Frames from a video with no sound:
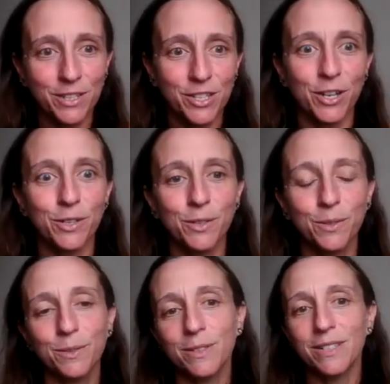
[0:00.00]

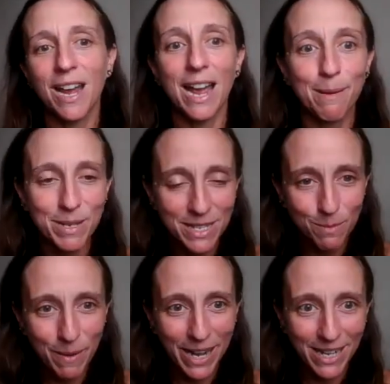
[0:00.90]
so time and
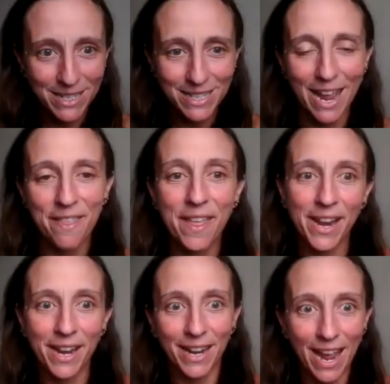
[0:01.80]
space. And
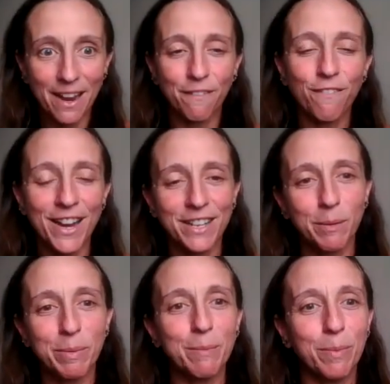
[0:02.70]
then again,
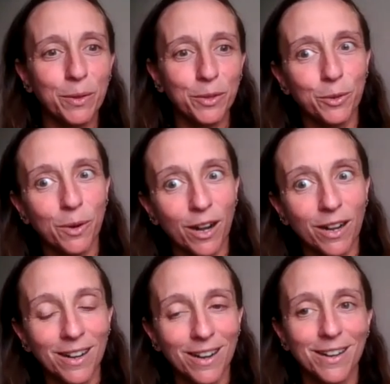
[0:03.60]
finding people who
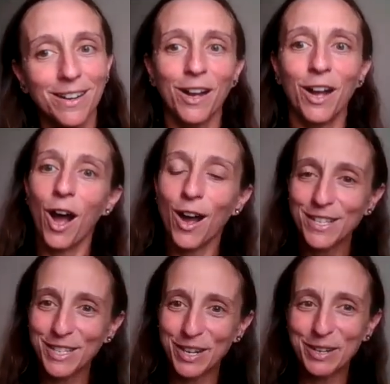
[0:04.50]
are
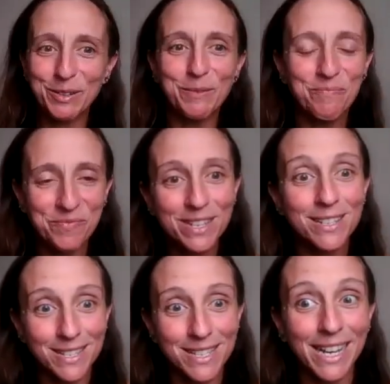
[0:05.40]
also
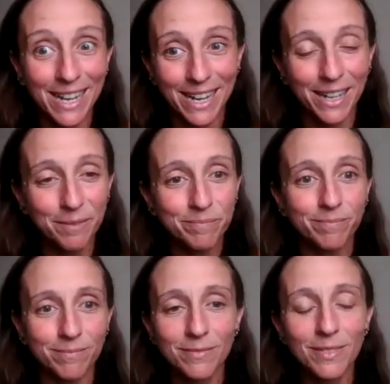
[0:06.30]
seeking.
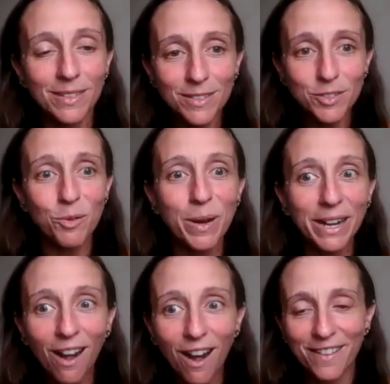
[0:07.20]
So
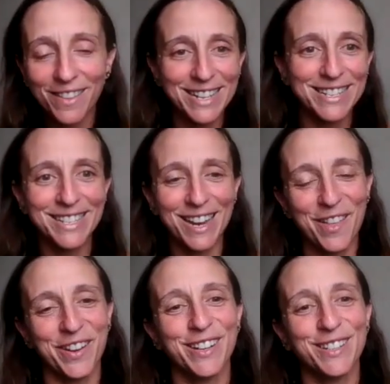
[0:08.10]
where are these
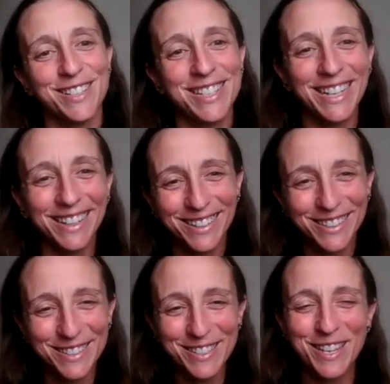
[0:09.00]
other
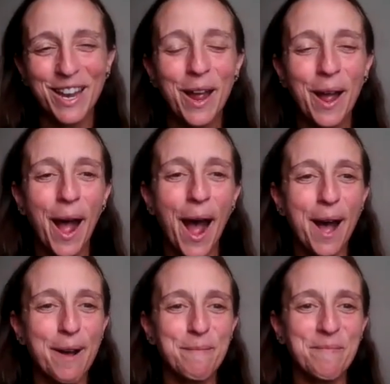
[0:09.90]
seekers?
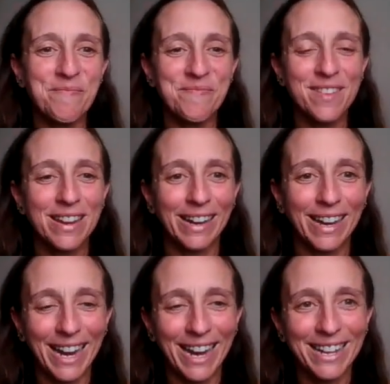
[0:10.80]

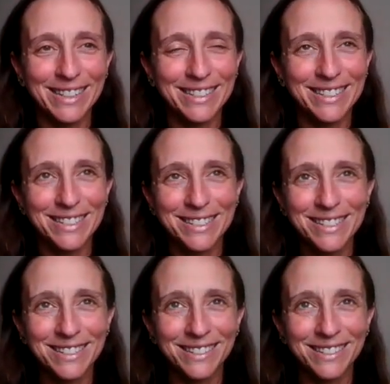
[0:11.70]
And